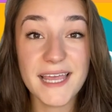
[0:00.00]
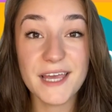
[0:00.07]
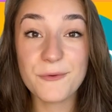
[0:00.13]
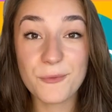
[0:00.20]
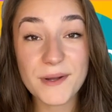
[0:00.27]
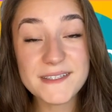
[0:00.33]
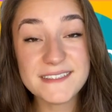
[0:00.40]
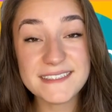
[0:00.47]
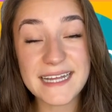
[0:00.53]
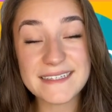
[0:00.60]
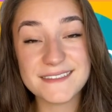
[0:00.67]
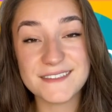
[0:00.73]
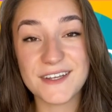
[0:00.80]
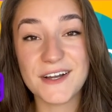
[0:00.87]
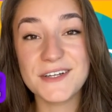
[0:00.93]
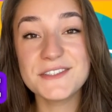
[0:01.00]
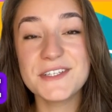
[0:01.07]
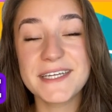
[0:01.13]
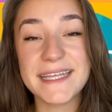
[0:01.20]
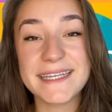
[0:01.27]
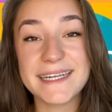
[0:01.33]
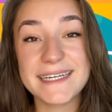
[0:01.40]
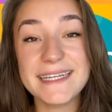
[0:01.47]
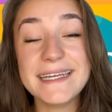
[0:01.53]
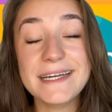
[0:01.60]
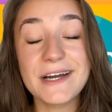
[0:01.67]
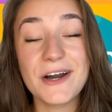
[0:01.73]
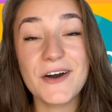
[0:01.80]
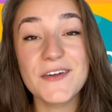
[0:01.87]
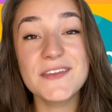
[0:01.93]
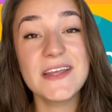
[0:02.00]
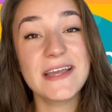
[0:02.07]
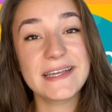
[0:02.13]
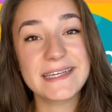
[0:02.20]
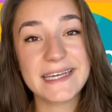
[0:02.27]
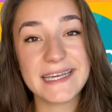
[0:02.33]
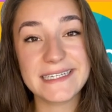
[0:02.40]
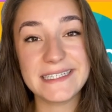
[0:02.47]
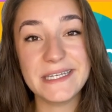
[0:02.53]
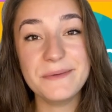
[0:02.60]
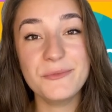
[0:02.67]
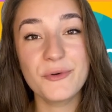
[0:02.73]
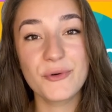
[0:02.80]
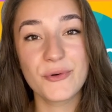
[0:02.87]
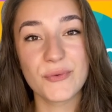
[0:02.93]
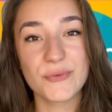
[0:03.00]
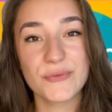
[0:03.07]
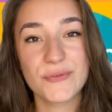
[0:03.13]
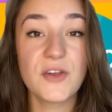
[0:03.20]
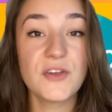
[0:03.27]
Once that's done, you can click on Créer mon compte.